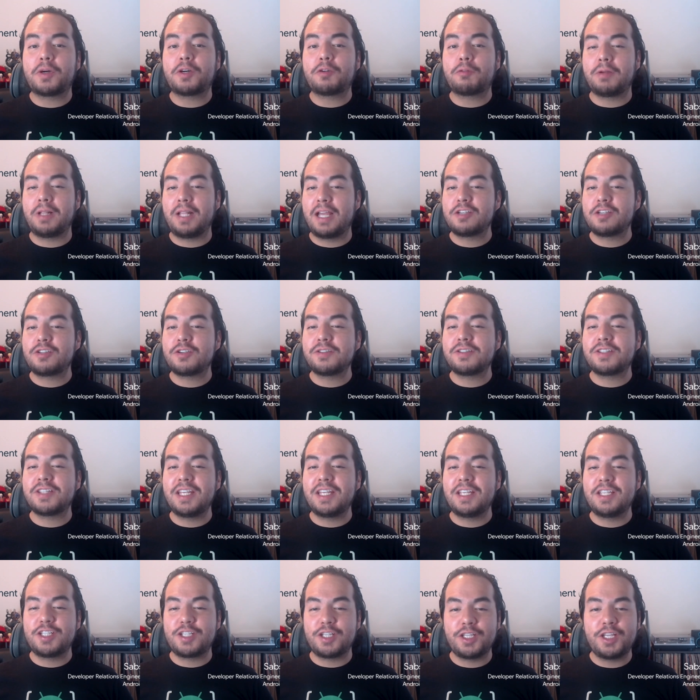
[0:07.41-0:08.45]
Relations
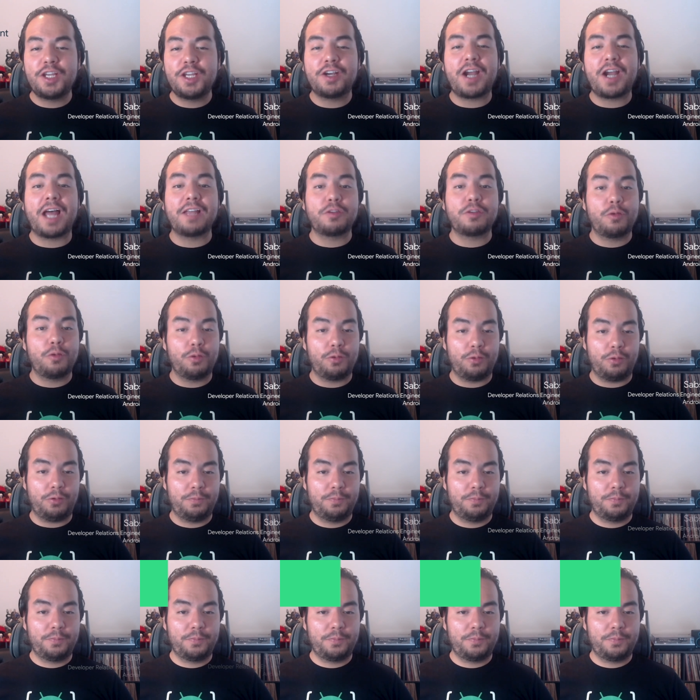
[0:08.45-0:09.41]
Engineer at Google.